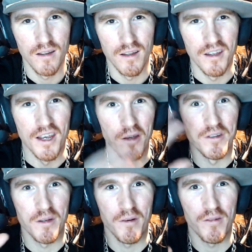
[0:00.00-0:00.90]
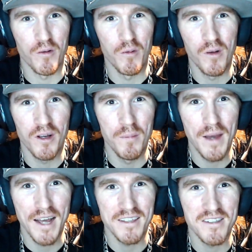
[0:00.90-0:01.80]
Hey, what's up, everyone? Welcome
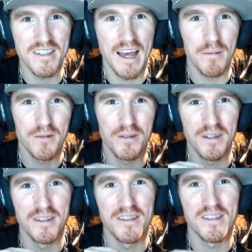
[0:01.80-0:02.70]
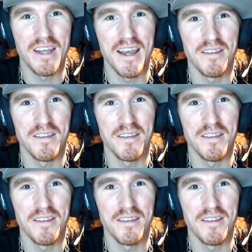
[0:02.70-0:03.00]
back. This is absolutely insane.